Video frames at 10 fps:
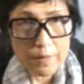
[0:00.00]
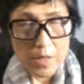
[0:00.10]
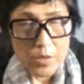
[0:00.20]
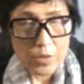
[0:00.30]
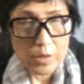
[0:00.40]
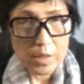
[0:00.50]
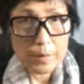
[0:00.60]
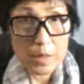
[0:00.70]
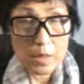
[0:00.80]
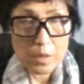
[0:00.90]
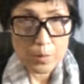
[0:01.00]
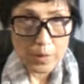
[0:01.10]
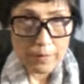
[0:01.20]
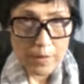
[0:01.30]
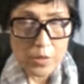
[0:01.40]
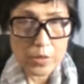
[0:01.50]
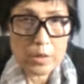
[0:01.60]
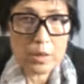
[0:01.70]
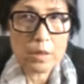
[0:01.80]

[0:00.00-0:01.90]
virus, hepatitis B virus.